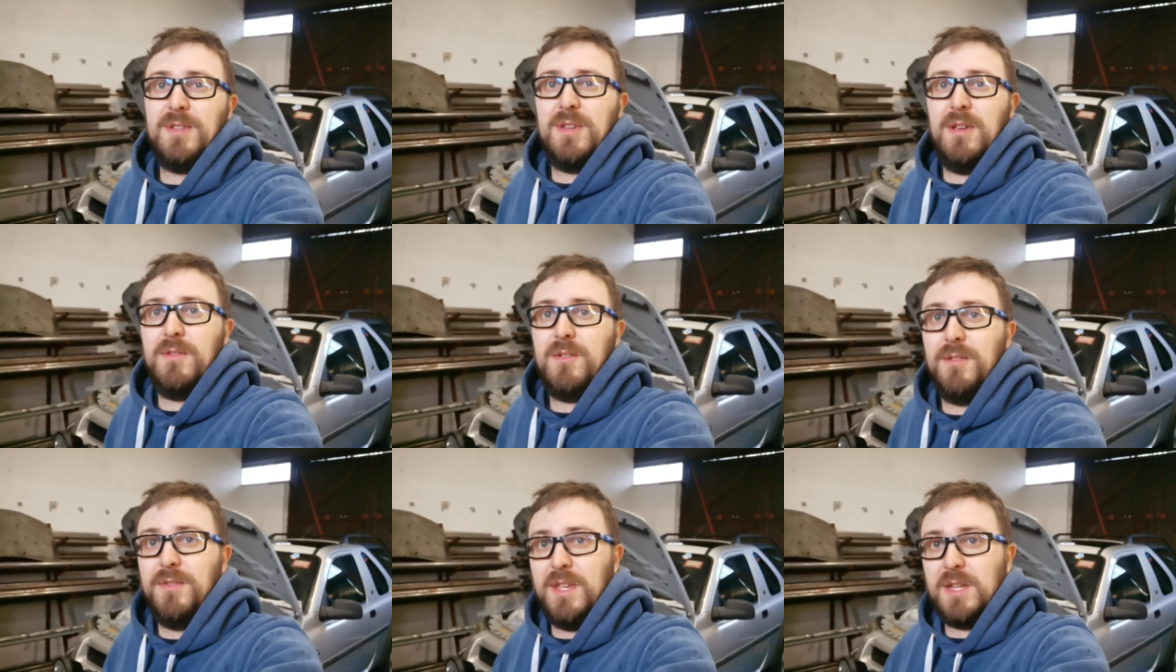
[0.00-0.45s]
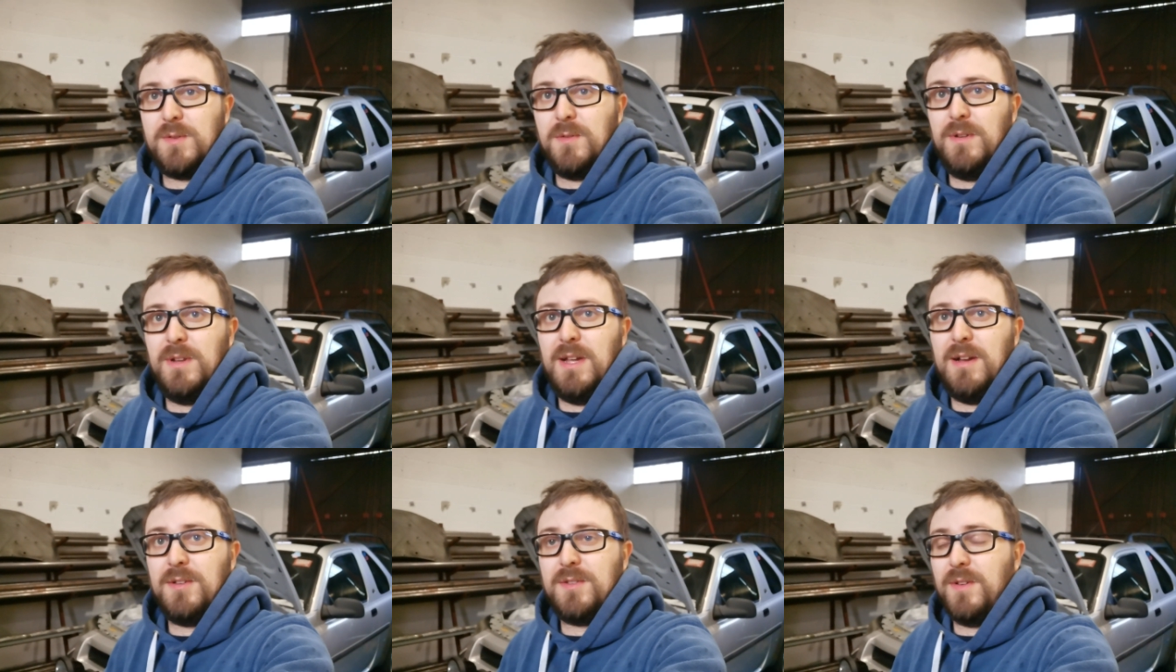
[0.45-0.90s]
So I've got this
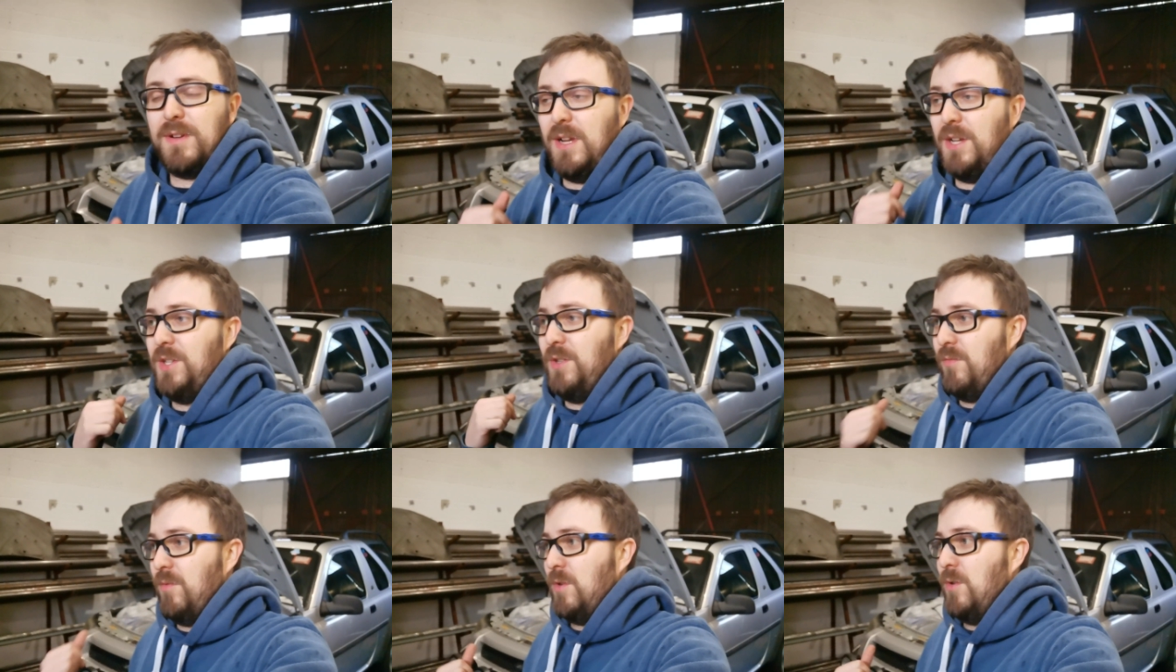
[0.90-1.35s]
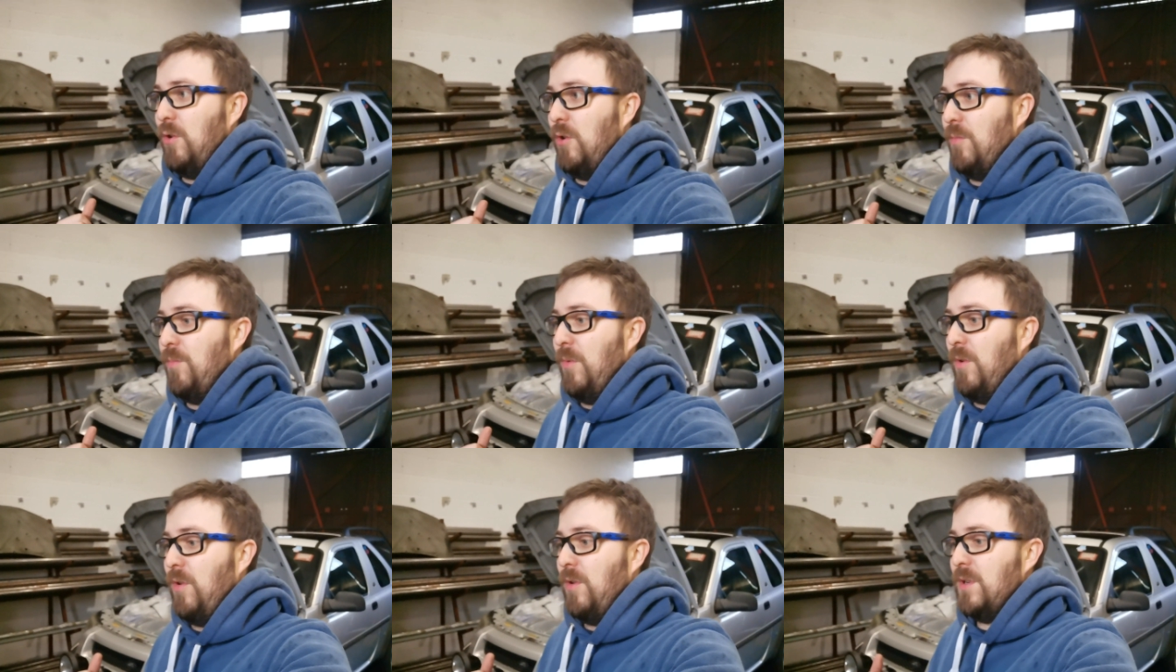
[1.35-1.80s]
one now so I can actually
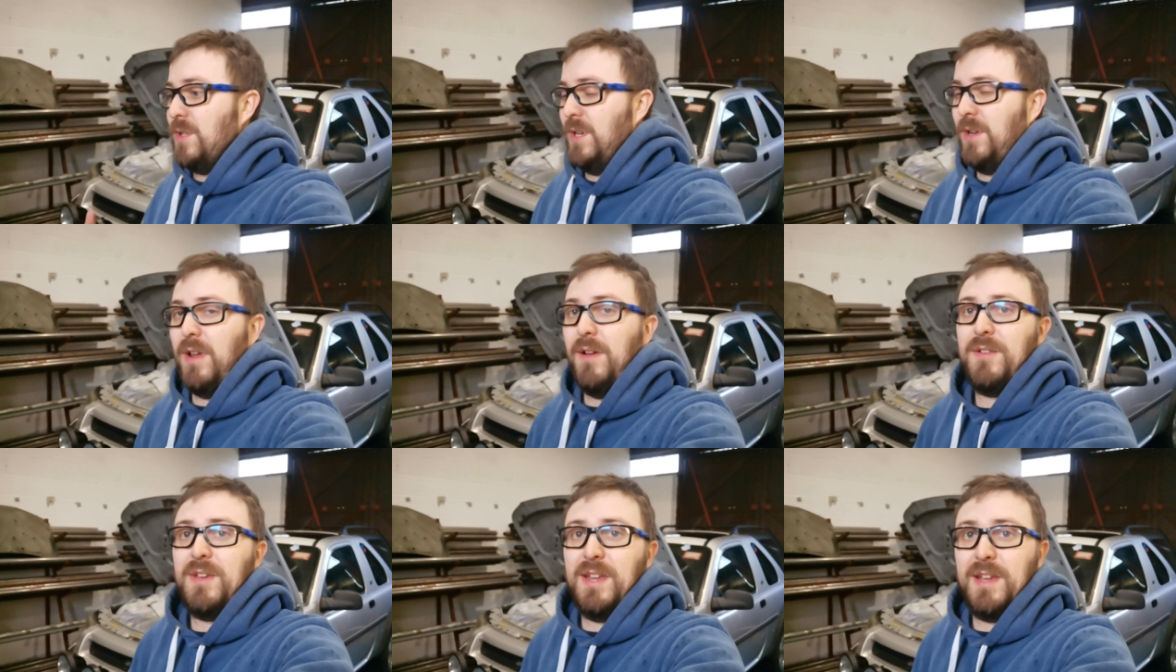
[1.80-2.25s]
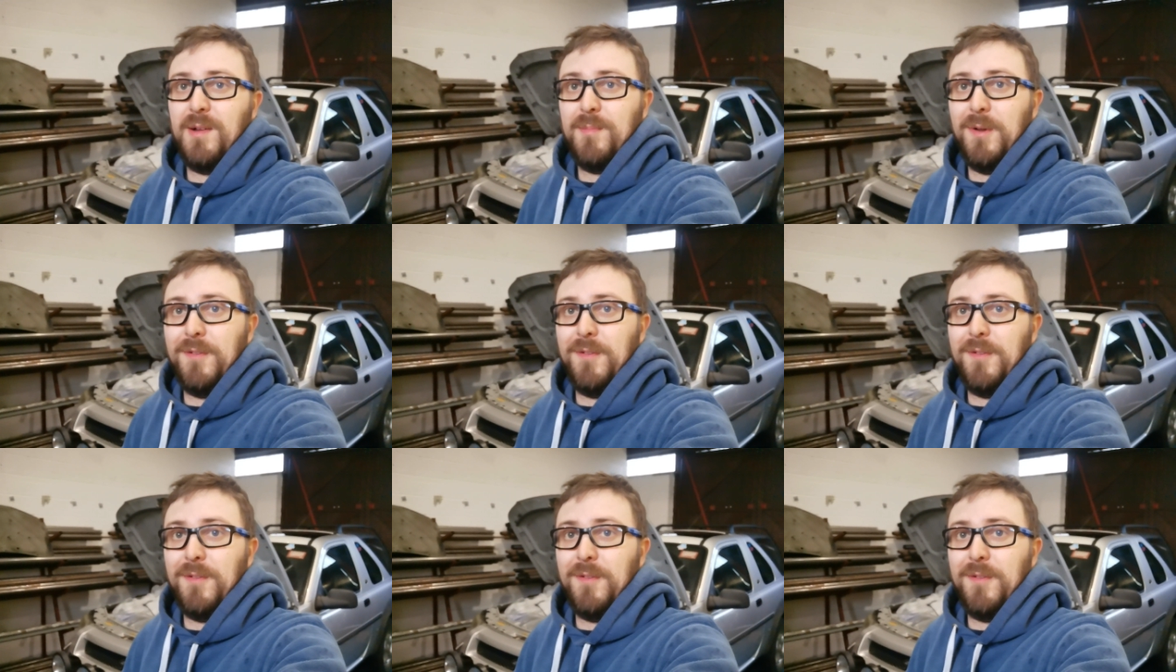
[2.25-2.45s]
record more, so I don't have to take up